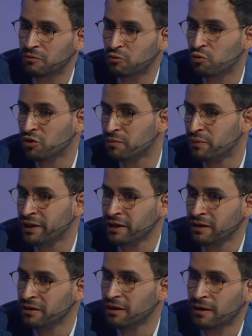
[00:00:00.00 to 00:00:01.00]
would
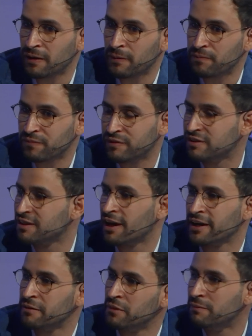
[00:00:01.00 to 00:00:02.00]
be
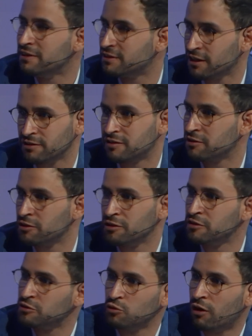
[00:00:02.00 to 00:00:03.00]
designing maybe
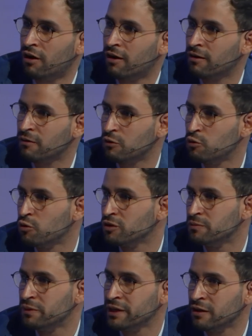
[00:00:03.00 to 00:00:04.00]
sensors who
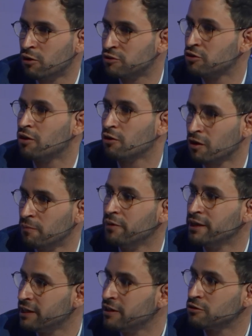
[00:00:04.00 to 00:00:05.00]
would be
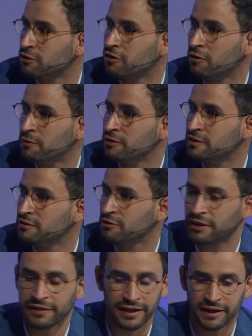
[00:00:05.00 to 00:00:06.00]
completely autonomous,
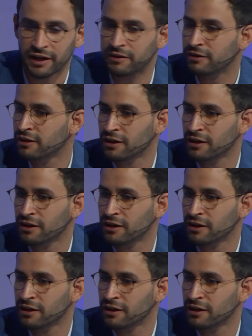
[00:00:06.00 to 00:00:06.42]
that they can